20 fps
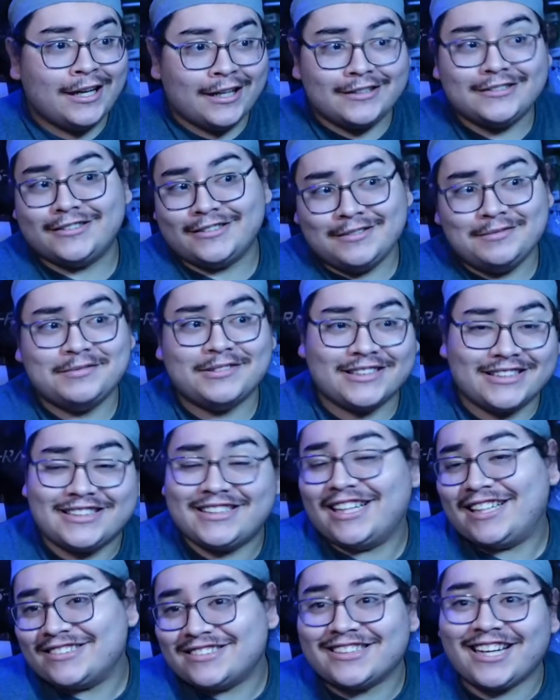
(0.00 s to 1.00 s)
seems like
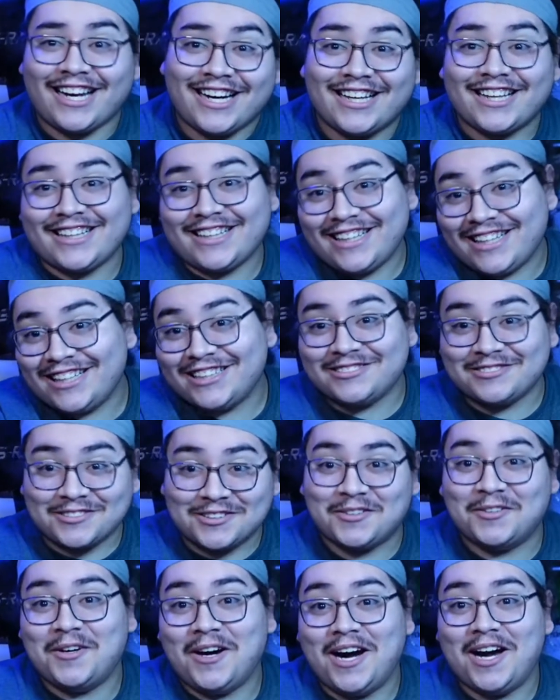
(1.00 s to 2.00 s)
that's kind of the case with
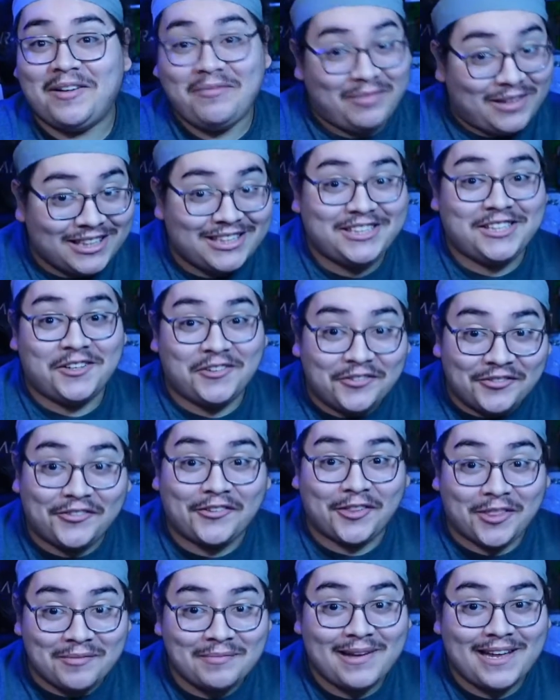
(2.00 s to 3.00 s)
Quan, but, you know,
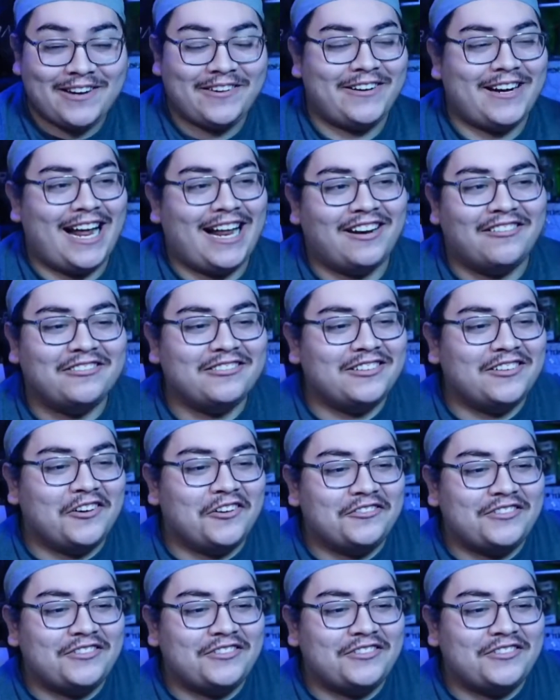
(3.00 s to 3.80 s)
for the better. And I don't know